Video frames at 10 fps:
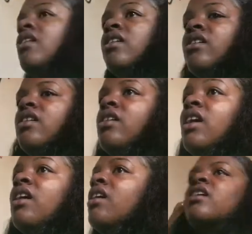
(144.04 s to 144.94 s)
the
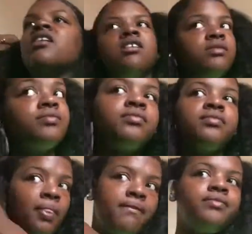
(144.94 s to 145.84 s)
bottom up
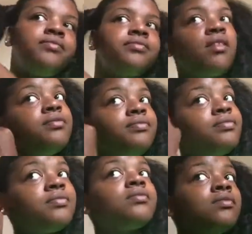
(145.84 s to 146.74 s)
because it is curly
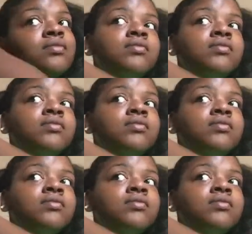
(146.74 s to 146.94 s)
hair.